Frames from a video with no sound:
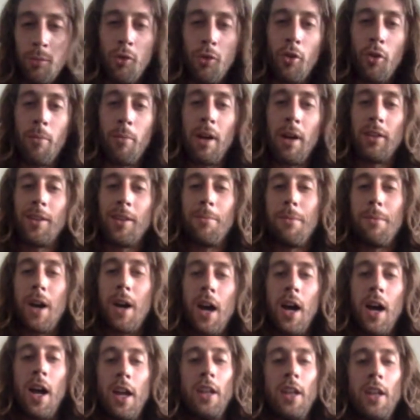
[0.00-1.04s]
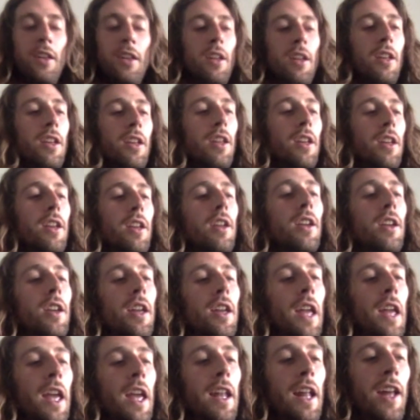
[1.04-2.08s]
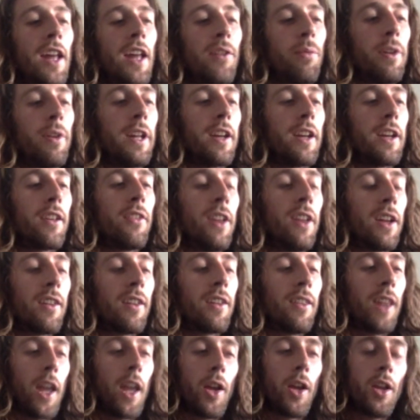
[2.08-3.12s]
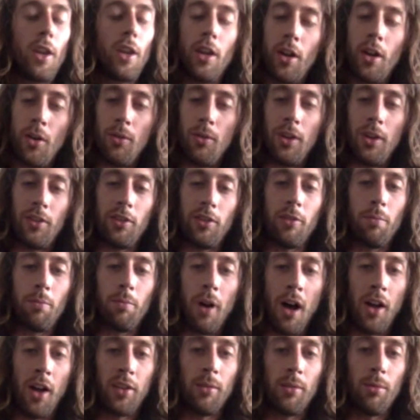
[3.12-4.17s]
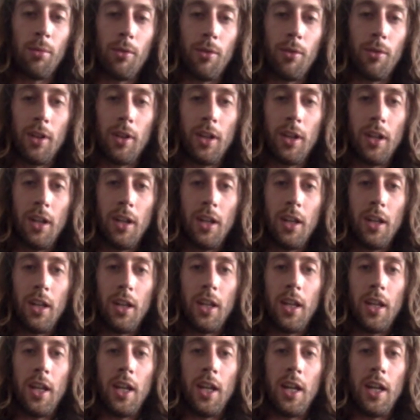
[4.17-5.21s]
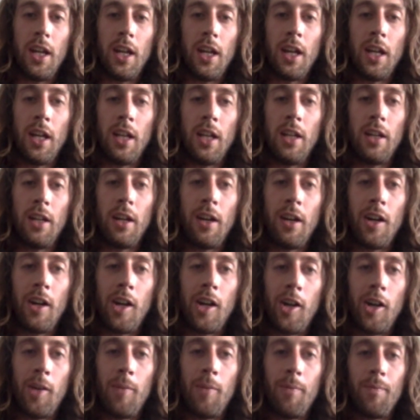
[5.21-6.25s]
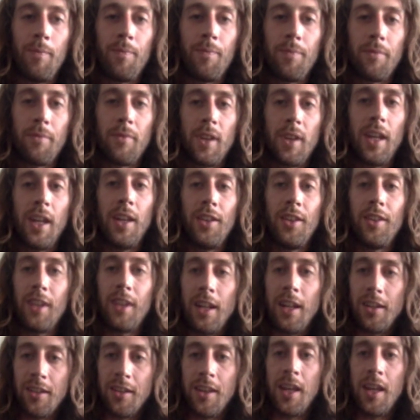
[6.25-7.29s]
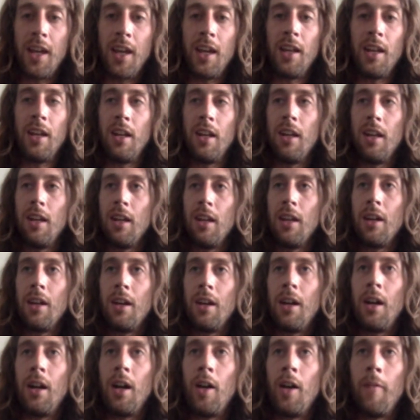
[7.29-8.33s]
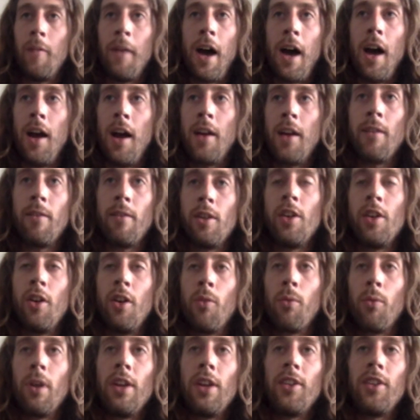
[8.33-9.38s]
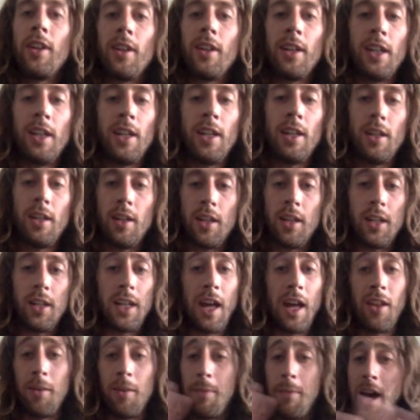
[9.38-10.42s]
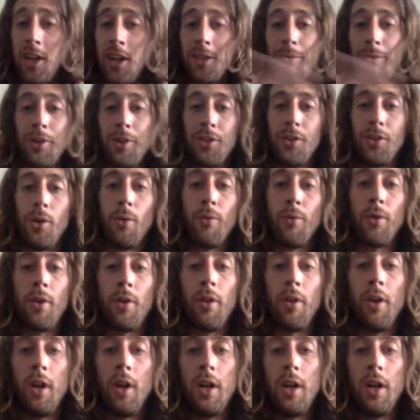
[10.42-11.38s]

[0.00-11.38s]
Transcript: about the mind. And that's when it clicked, like, yo, this is possible. And since then, recently, and now that basketball is over,